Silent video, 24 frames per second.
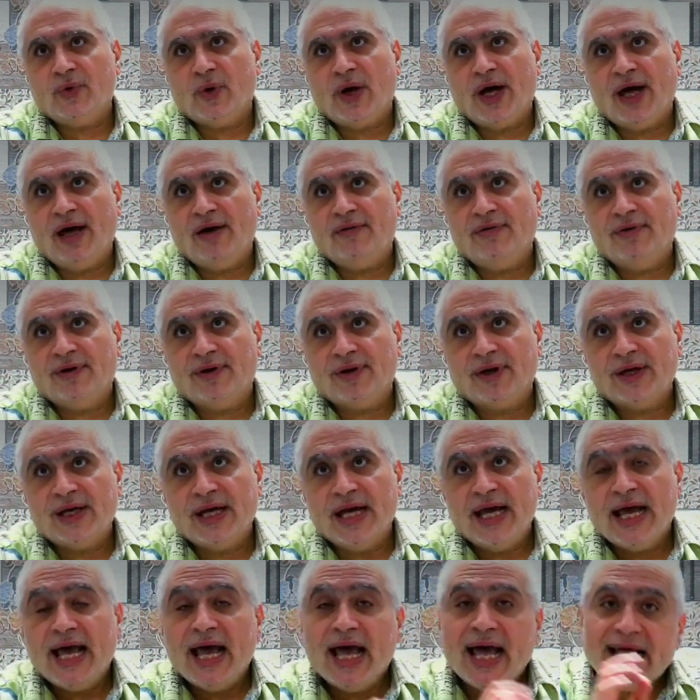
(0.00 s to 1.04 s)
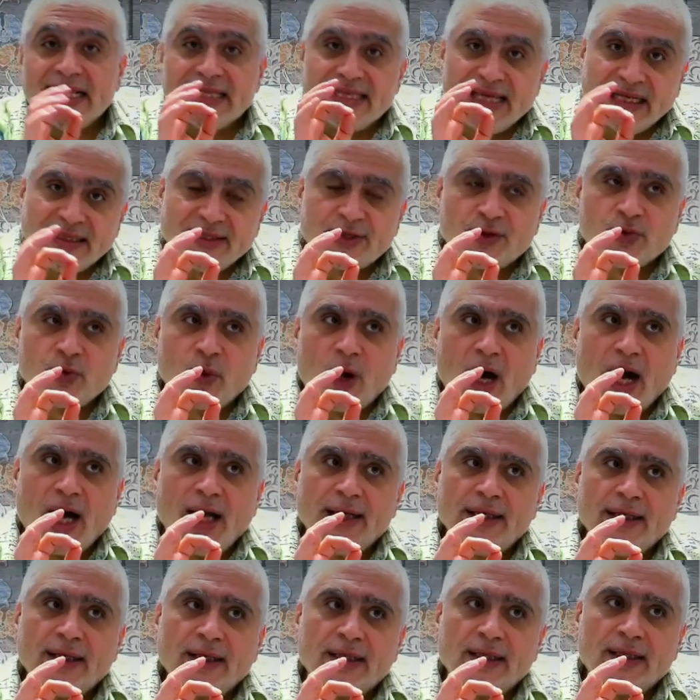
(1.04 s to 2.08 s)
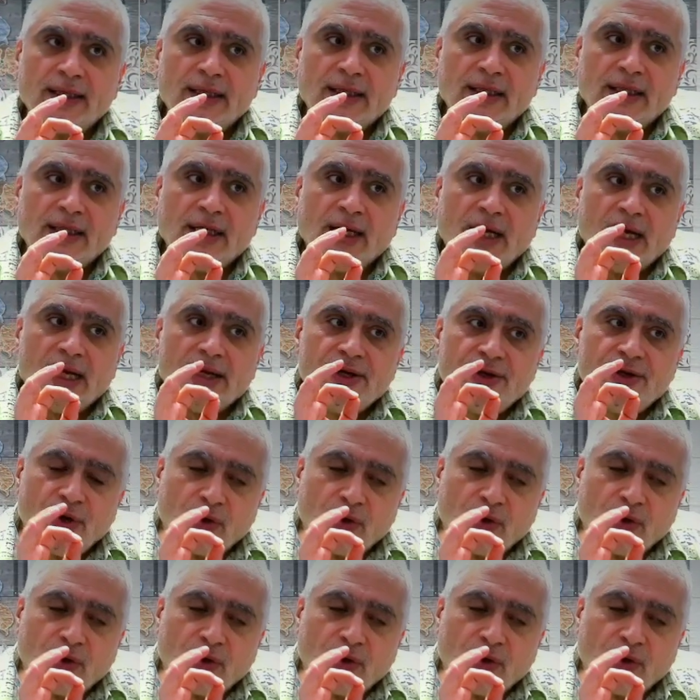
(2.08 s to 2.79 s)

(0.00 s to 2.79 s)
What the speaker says: That's why Dr. Dube,